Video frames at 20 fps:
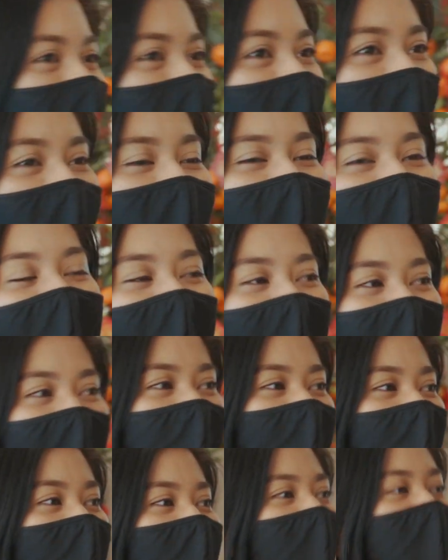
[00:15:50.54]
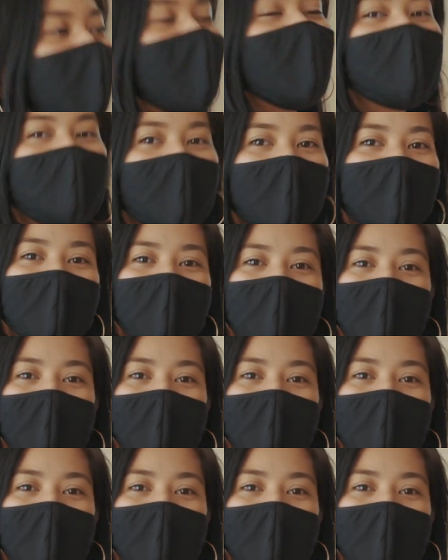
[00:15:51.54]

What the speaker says: okay, that is it.